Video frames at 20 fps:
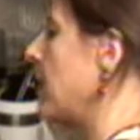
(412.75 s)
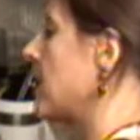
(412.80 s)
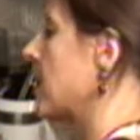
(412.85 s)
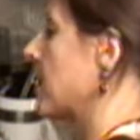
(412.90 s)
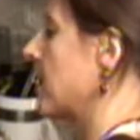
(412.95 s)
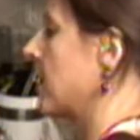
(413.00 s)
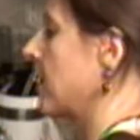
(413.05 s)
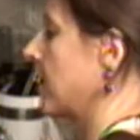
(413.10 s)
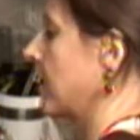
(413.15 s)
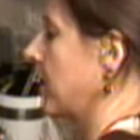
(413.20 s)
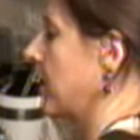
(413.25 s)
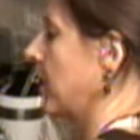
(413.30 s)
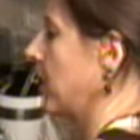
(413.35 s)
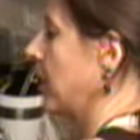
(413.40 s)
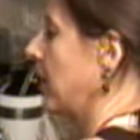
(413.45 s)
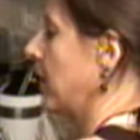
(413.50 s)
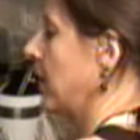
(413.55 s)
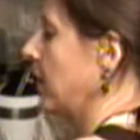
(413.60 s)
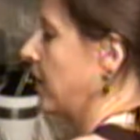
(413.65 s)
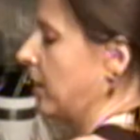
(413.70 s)
nice
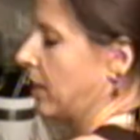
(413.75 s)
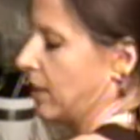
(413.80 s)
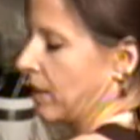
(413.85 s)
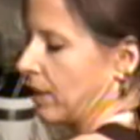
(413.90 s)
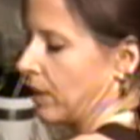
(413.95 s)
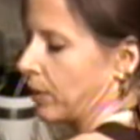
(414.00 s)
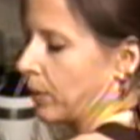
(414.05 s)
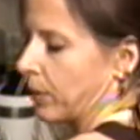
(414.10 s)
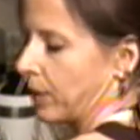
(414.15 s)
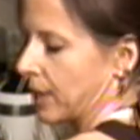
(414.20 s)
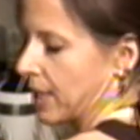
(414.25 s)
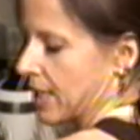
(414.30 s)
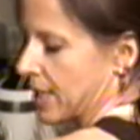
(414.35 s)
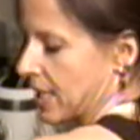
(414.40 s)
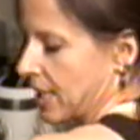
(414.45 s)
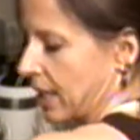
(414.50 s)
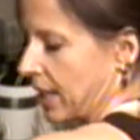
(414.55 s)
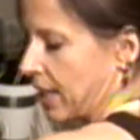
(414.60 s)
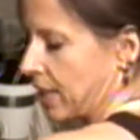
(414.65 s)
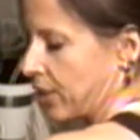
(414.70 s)
with the
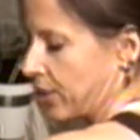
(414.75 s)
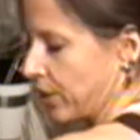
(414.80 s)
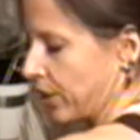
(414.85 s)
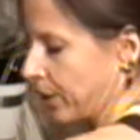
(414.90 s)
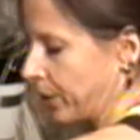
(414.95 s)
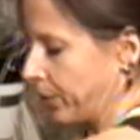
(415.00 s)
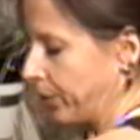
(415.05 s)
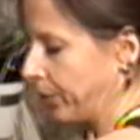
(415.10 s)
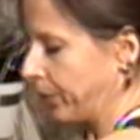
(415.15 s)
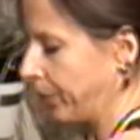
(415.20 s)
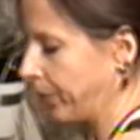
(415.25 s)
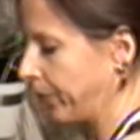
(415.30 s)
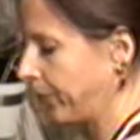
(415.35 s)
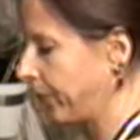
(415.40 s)
cilantro.